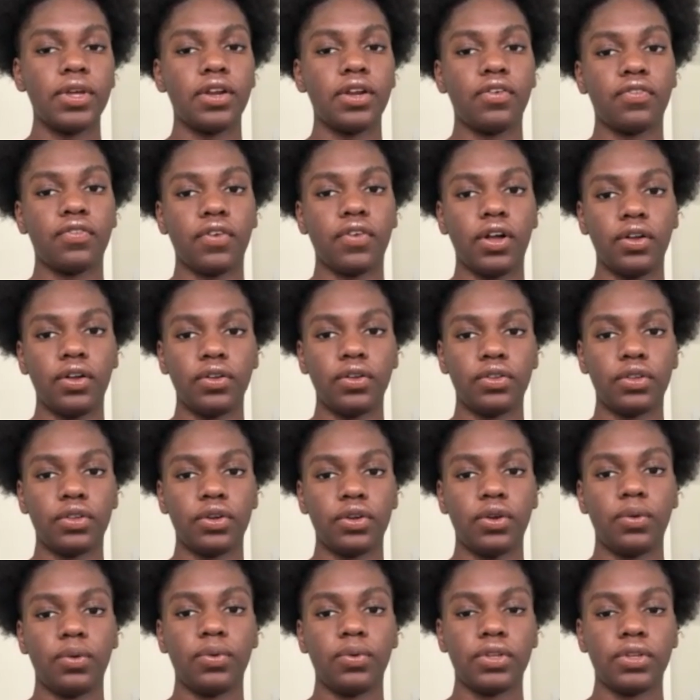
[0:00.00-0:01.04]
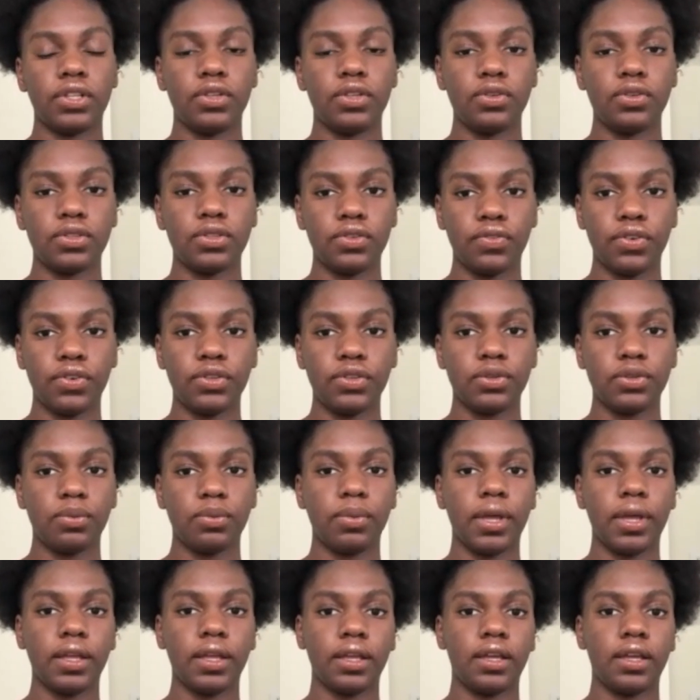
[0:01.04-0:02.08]
to follow through with Lucifer's
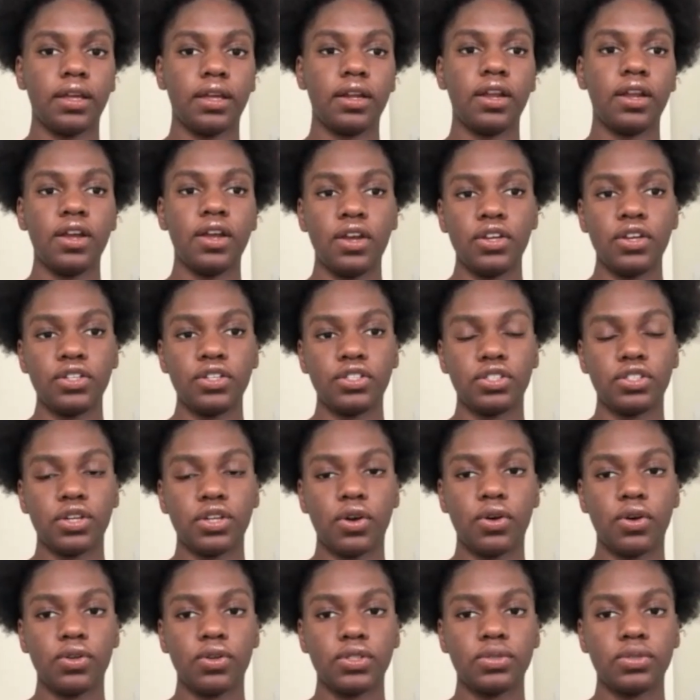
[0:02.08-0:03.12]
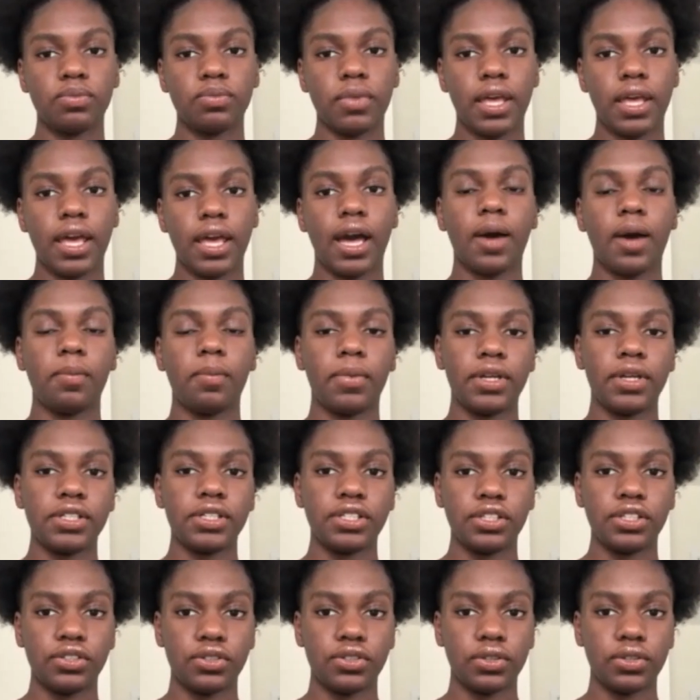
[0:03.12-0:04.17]
rebellion shows me how much
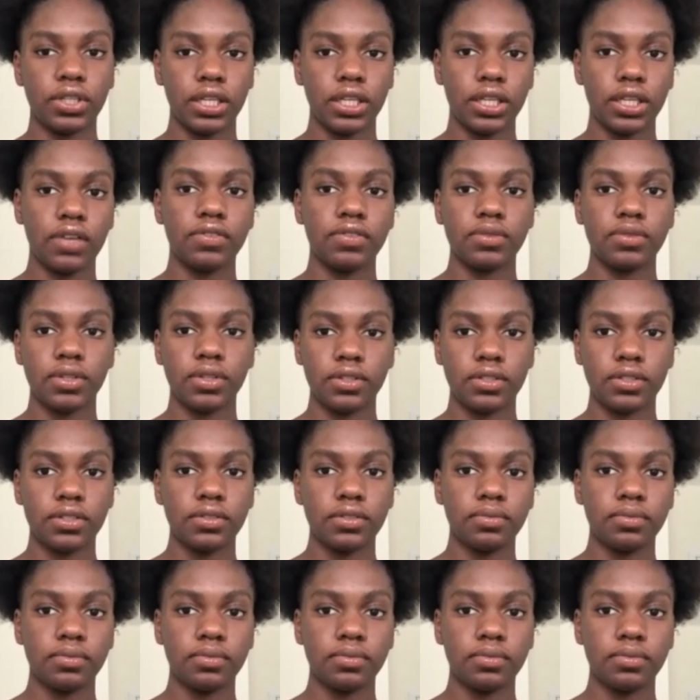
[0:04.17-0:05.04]
He truly loves us.